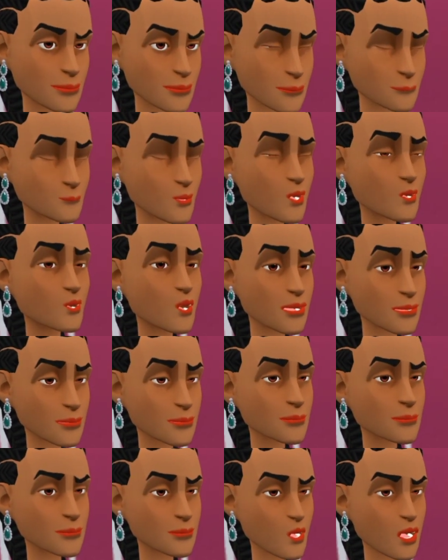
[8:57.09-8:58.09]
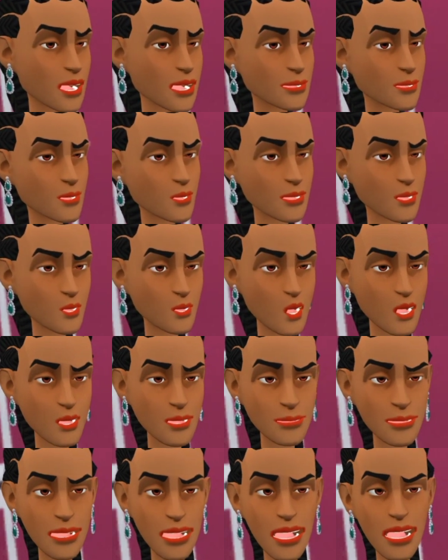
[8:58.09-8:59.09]
So we are just friends. He
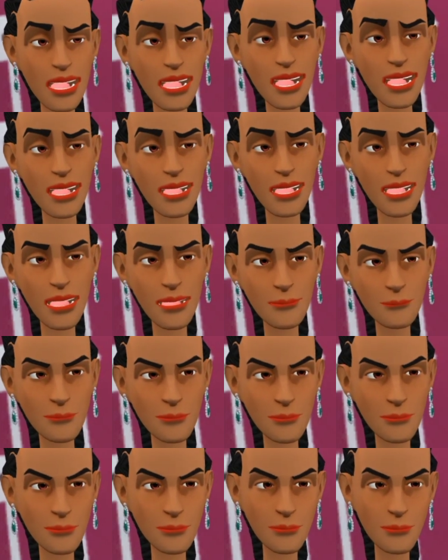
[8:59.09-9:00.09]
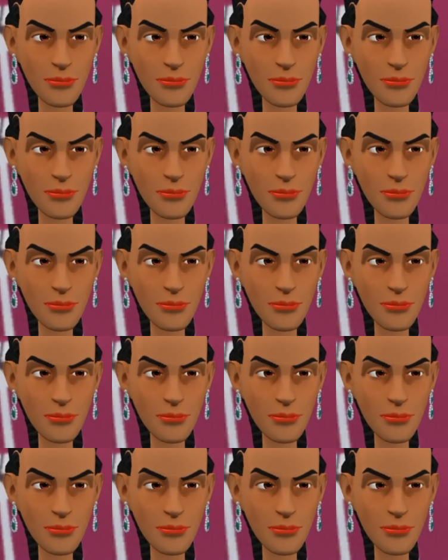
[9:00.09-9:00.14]
knows that I am married.